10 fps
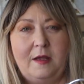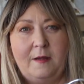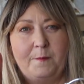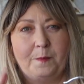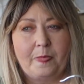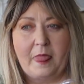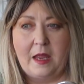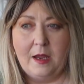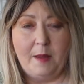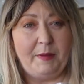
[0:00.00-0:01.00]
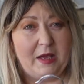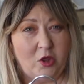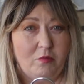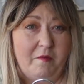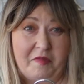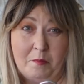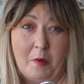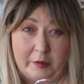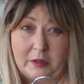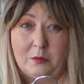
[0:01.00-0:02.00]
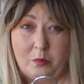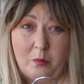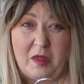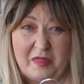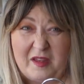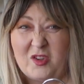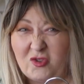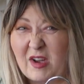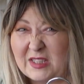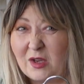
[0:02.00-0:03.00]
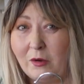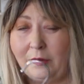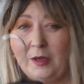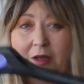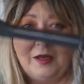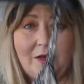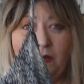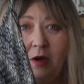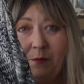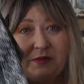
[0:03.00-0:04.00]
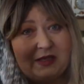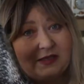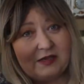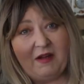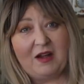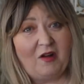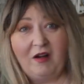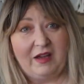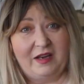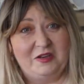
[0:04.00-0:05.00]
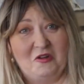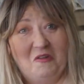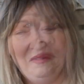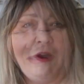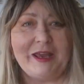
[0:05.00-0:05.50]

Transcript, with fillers: Um, a picture of the model with this dress on, you know. It seems I can't get it on.